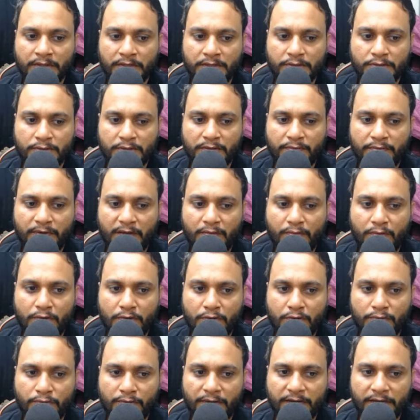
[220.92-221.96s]
So if I want
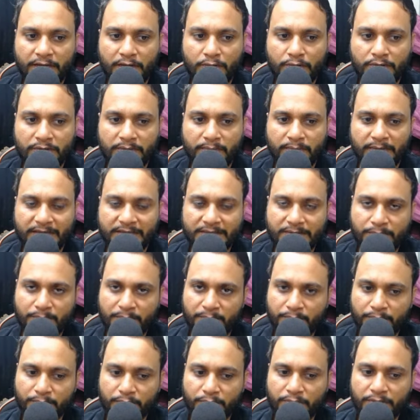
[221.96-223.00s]
to find out the
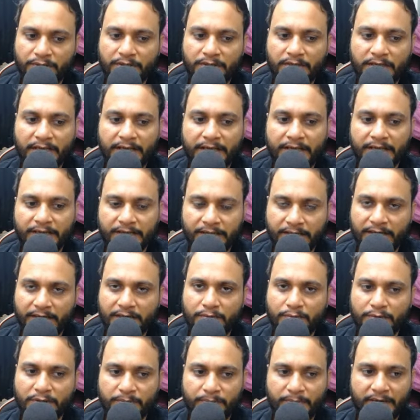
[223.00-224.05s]
maximum beauty I can get
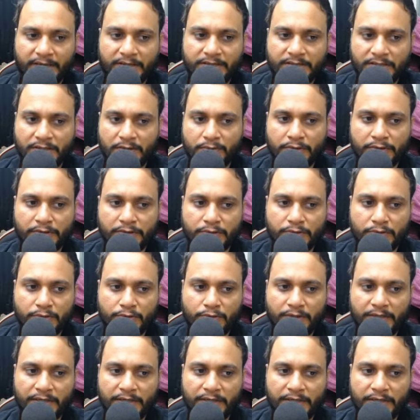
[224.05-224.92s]
with price equals to 2,